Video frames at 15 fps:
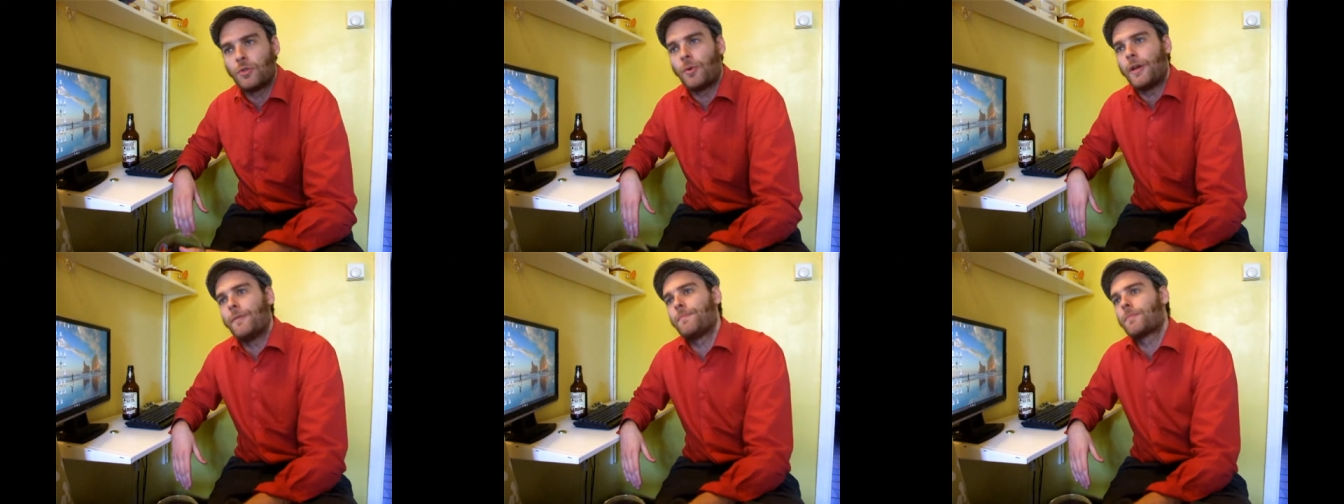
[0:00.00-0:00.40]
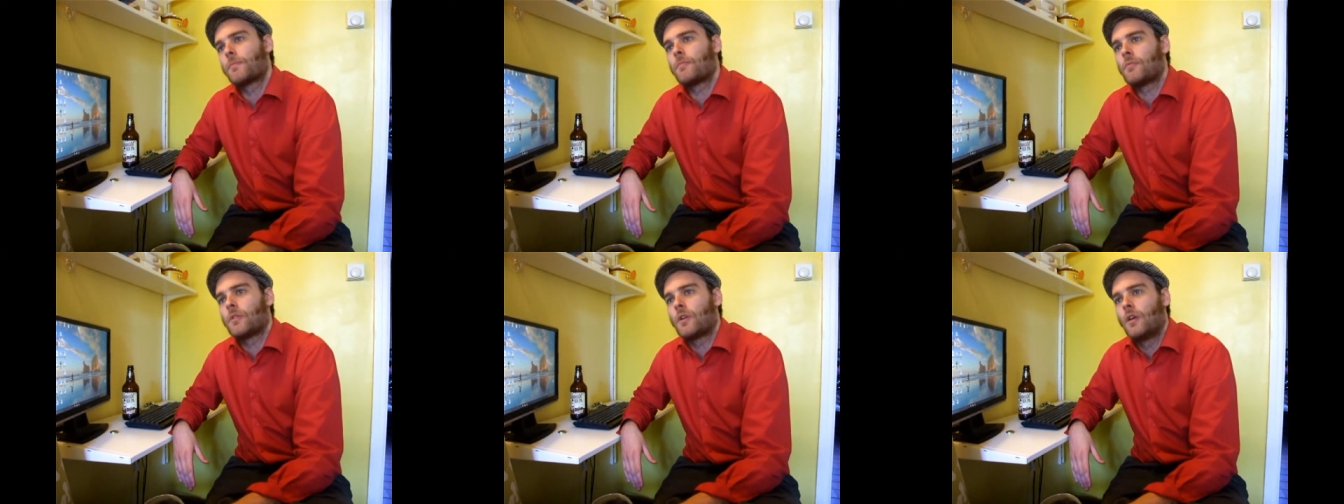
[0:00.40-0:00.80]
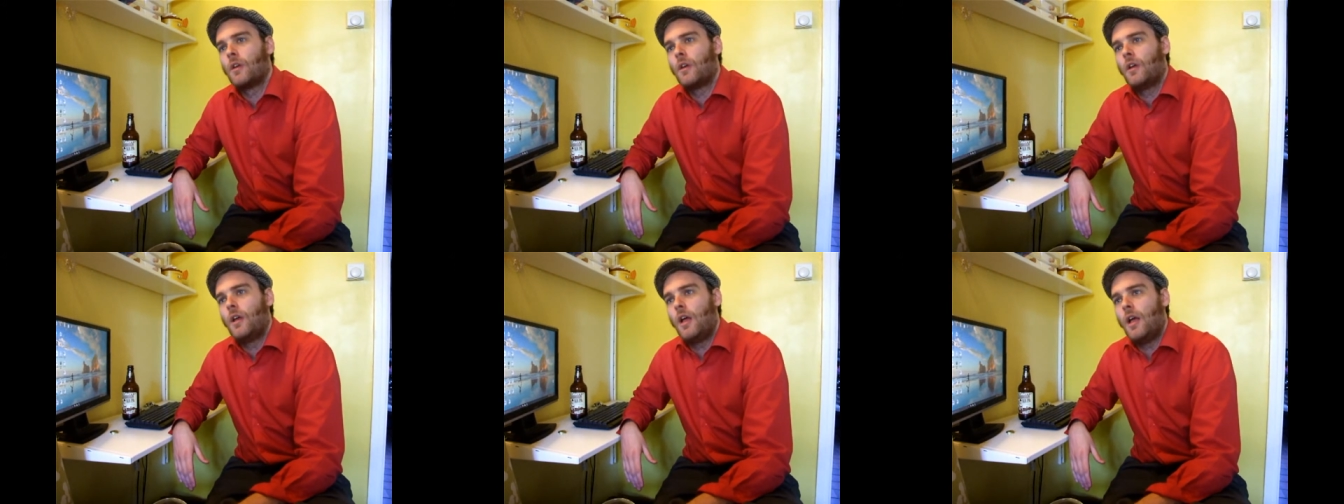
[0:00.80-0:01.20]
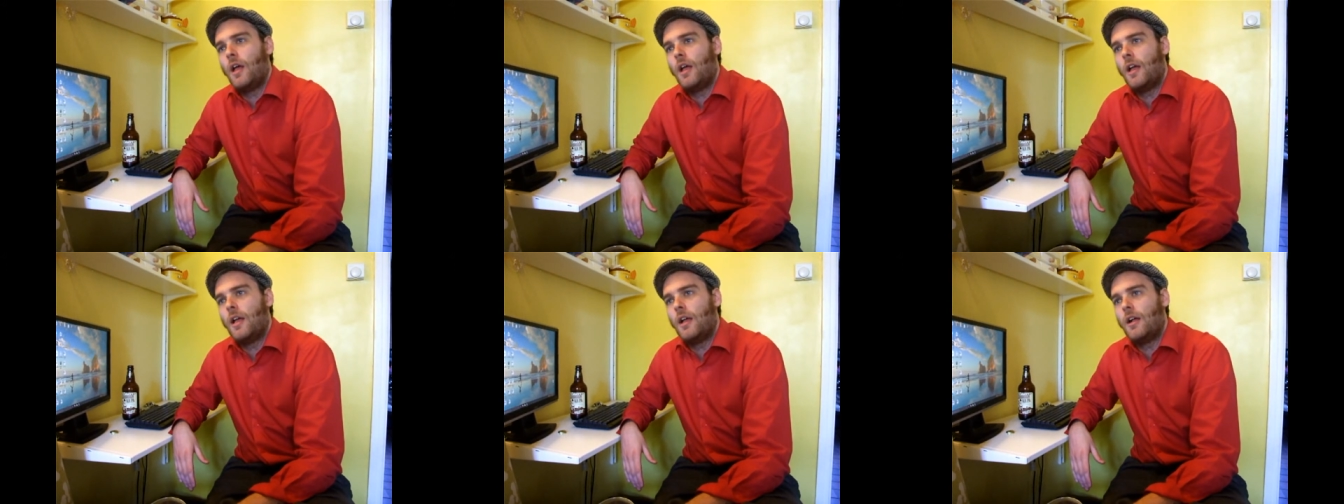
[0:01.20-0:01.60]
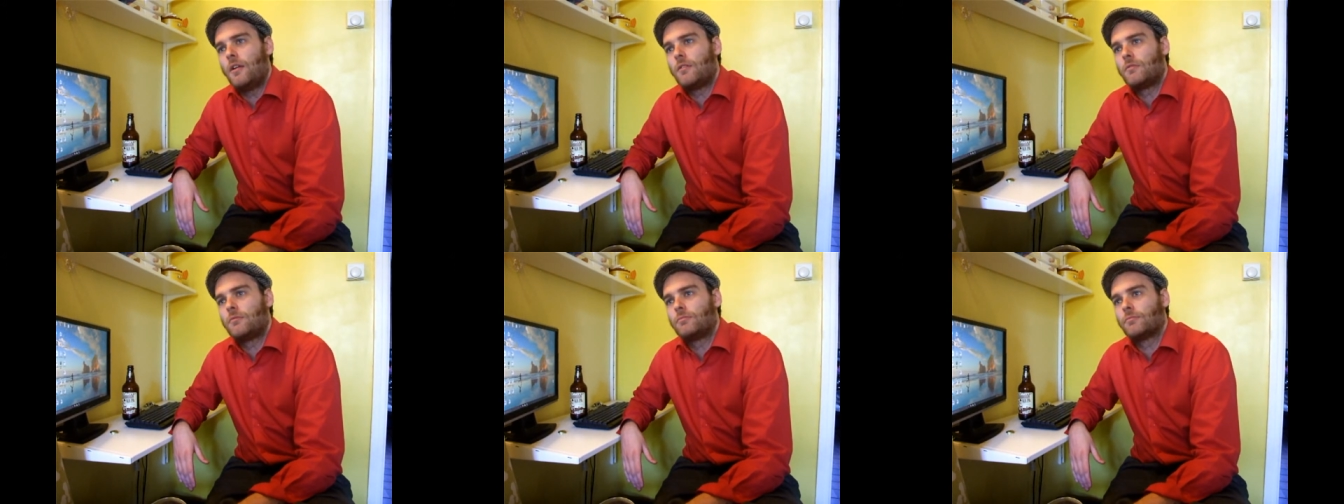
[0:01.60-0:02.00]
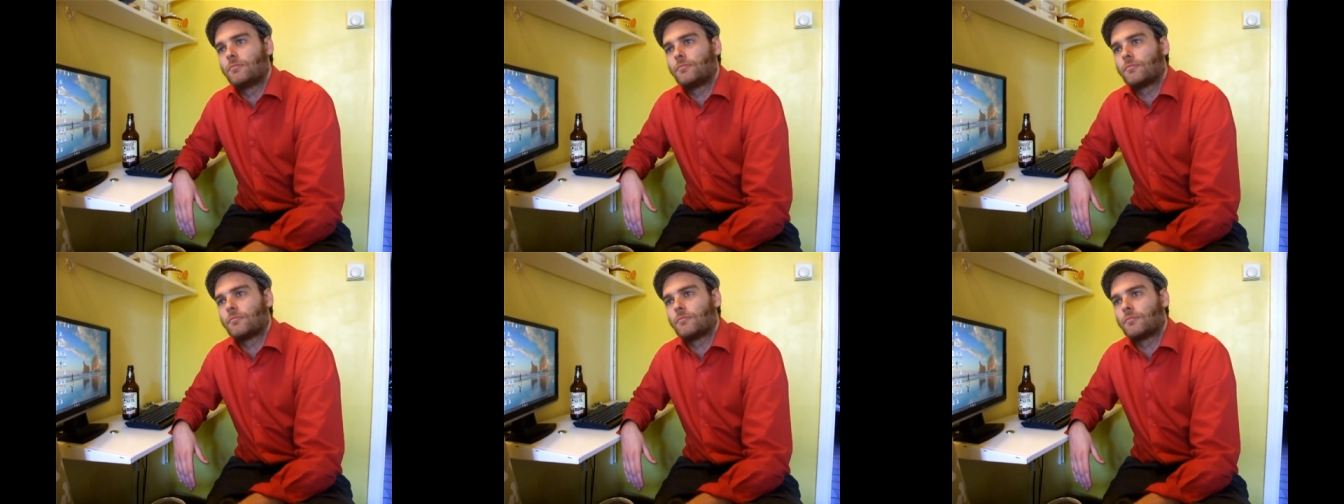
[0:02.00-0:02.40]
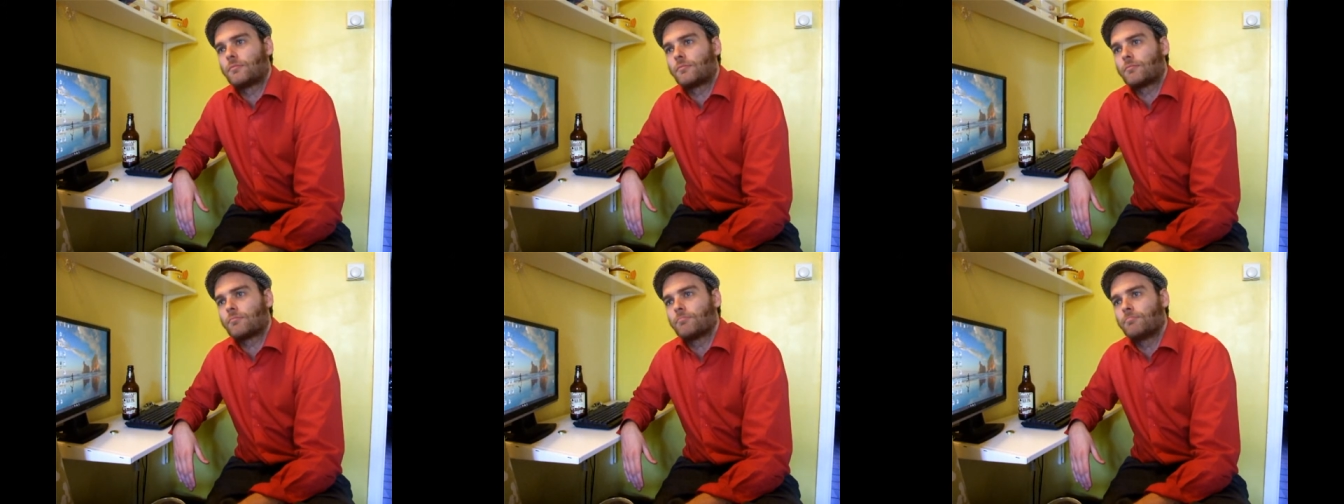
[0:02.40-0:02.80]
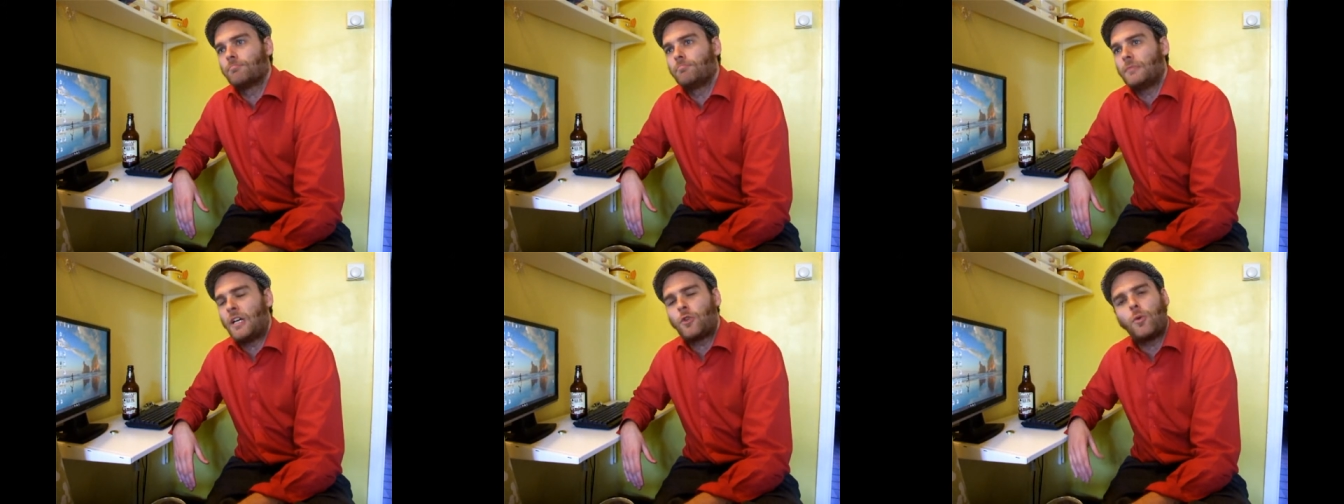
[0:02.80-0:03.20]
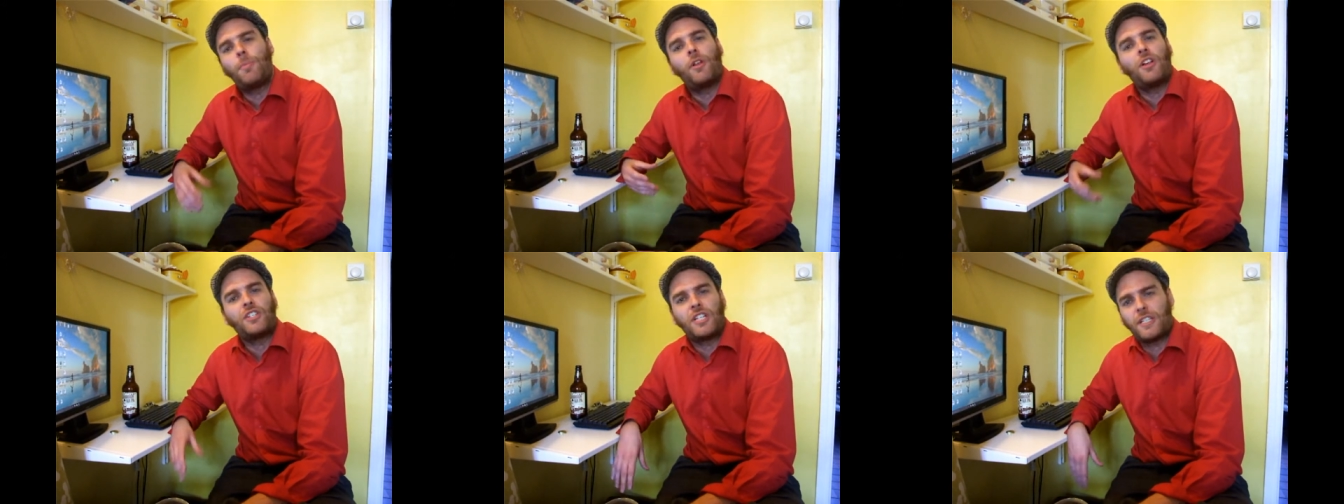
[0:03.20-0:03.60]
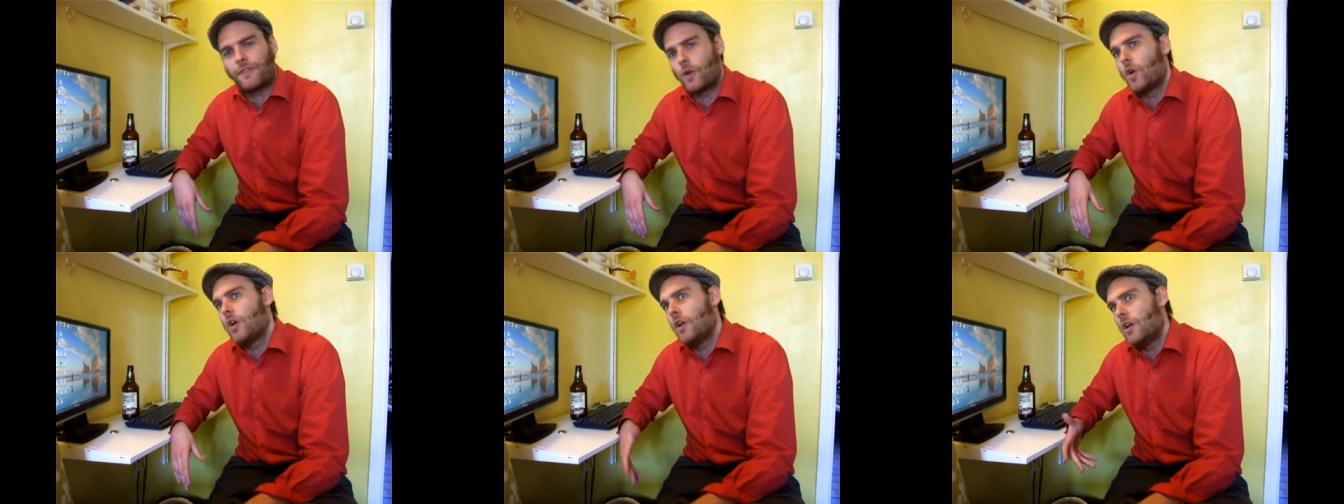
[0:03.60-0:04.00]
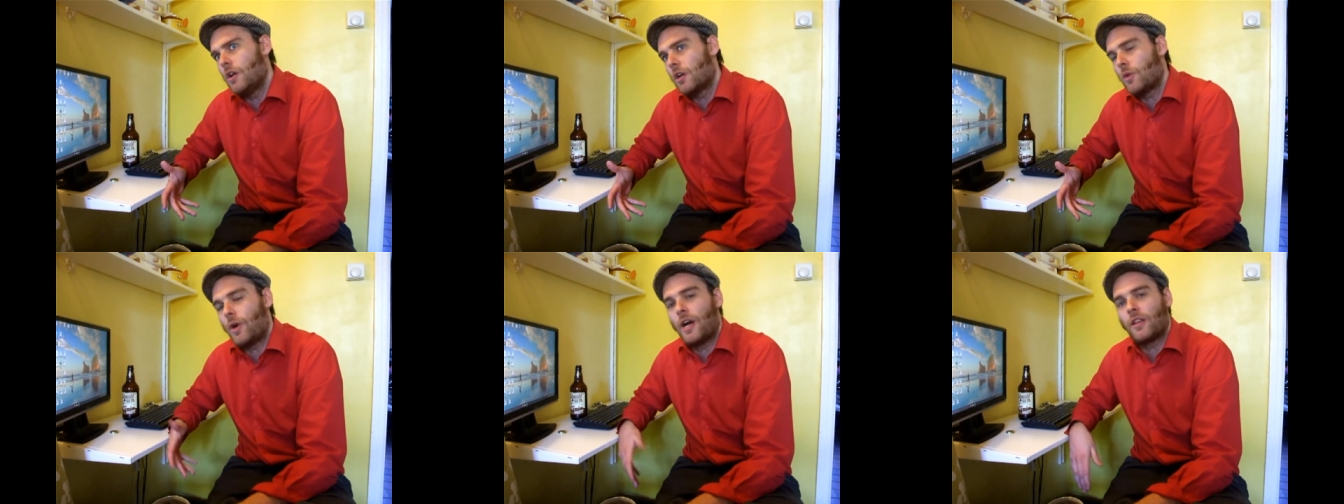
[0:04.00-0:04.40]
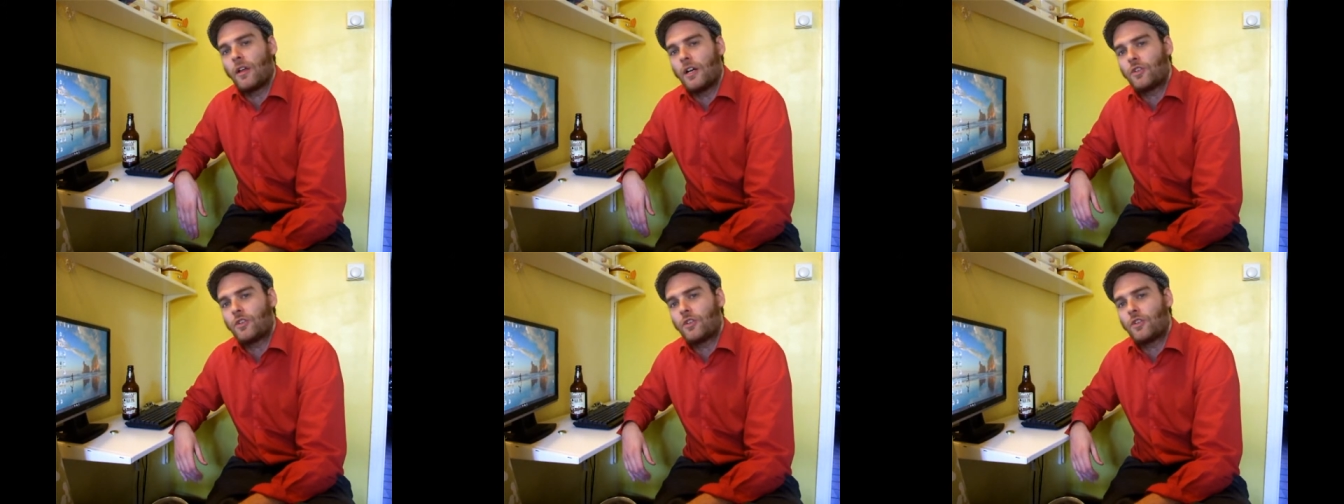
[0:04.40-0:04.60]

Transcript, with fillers: it. Uh, I do apologise if I have got uh, quite a lot.